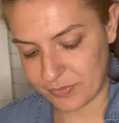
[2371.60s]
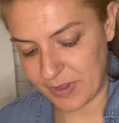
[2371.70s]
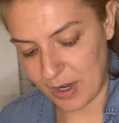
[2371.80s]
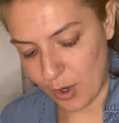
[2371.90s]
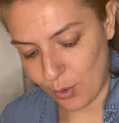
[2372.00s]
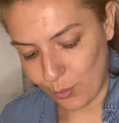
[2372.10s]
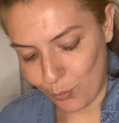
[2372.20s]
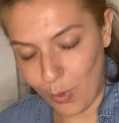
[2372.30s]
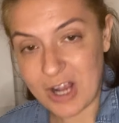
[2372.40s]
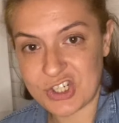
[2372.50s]
you know,
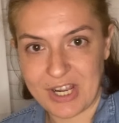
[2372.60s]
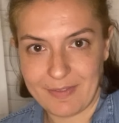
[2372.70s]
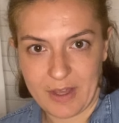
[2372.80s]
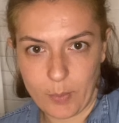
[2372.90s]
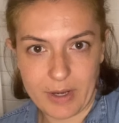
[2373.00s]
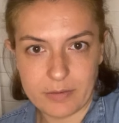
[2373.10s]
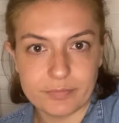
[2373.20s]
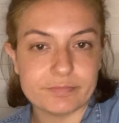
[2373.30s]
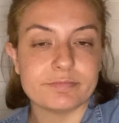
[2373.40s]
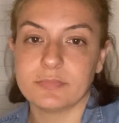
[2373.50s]
washing liquid.
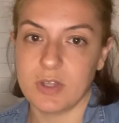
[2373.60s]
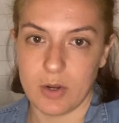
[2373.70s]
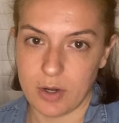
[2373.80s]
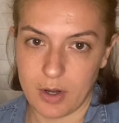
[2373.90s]
No.